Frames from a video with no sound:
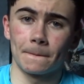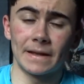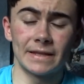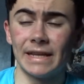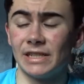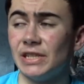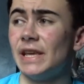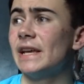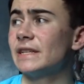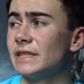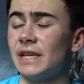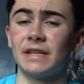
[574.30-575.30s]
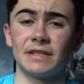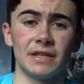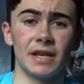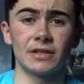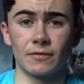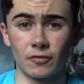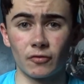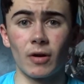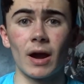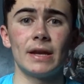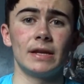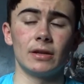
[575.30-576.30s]
it takes years and years and years of
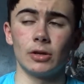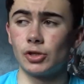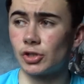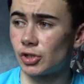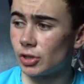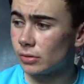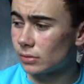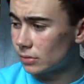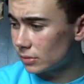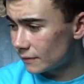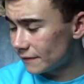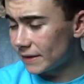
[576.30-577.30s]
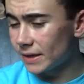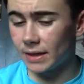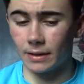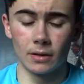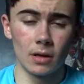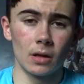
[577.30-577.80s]
grinding and just thingy.